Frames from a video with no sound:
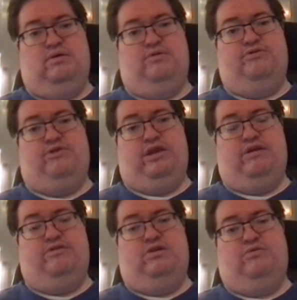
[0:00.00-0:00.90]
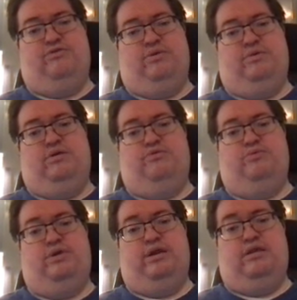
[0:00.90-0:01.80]
slide here is that we are
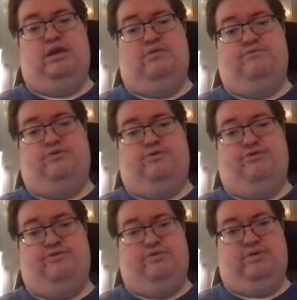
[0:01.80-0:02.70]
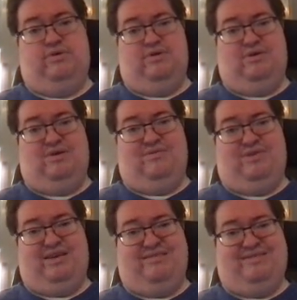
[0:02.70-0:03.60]
doing then the inverse of
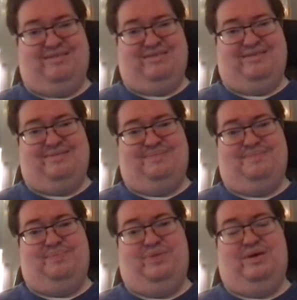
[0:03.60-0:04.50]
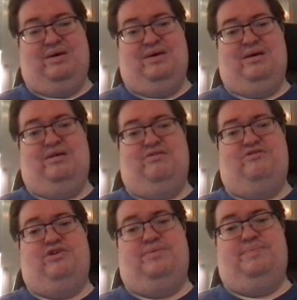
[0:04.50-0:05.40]
that
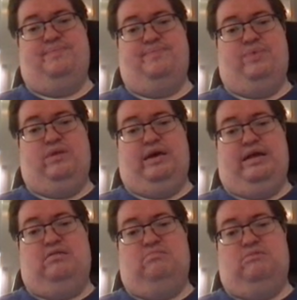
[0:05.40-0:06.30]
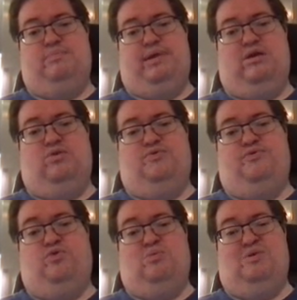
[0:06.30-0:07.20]
g. And depending on the
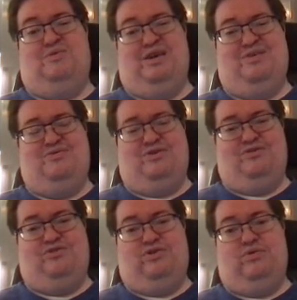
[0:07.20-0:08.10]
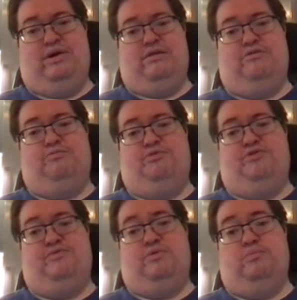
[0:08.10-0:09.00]
form of link function, you get a
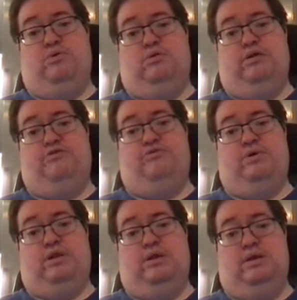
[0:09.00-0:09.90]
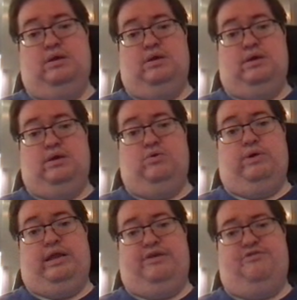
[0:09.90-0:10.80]
specific model that you
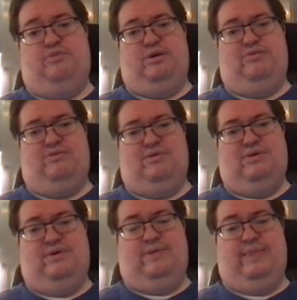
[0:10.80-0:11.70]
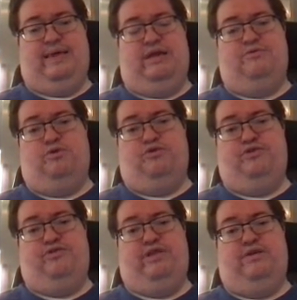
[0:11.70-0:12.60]
can estimate. And of course,
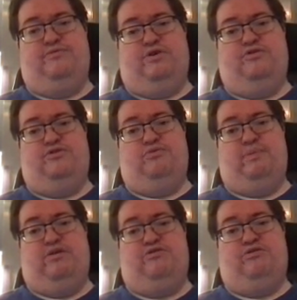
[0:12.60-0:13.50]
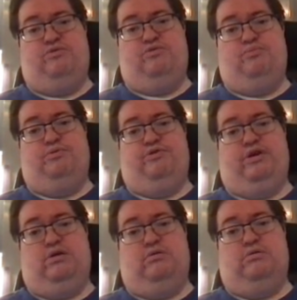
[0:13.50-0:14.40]
these link functions match to
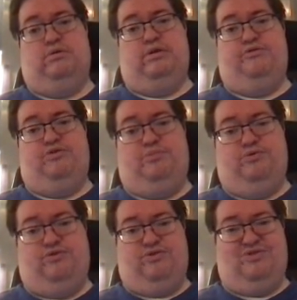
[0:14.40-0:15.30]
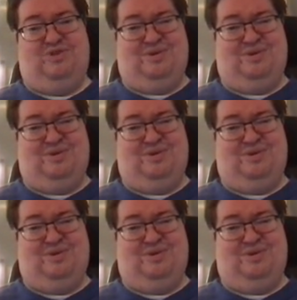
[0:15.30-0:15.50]
particular distributions.